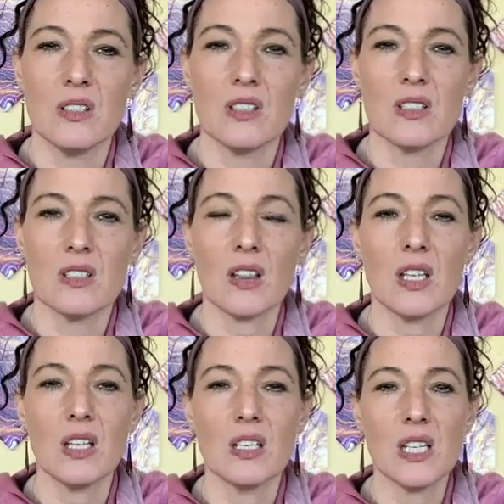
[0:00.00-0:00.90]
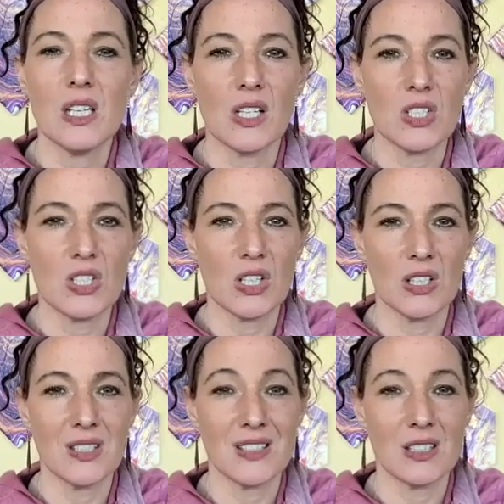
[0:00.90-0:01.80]
Set the
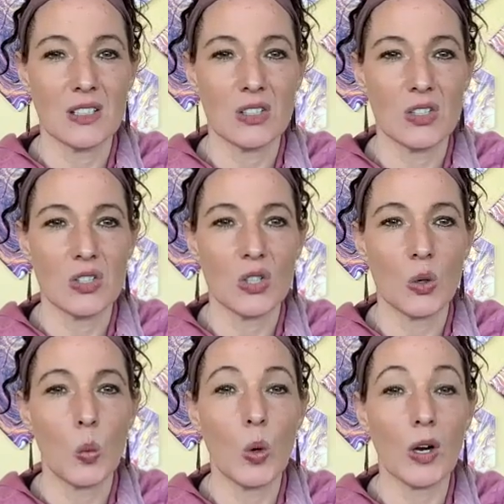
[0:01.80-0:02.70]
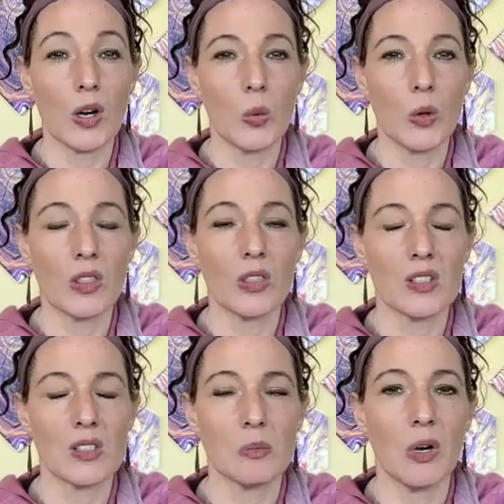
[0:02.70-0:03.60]
intention to work with
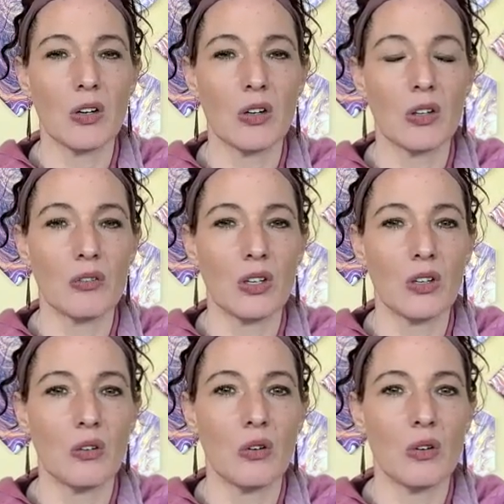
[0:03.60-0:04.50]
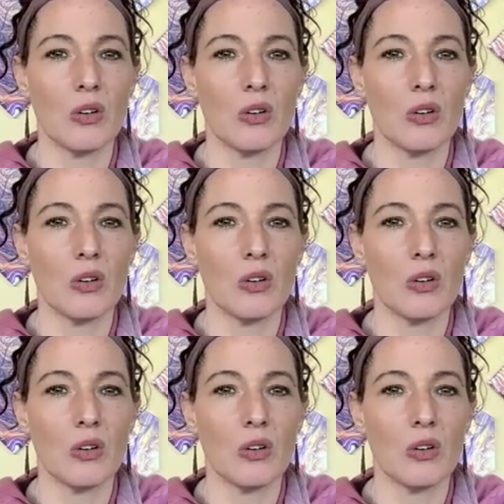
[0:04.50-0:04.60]
this part of you.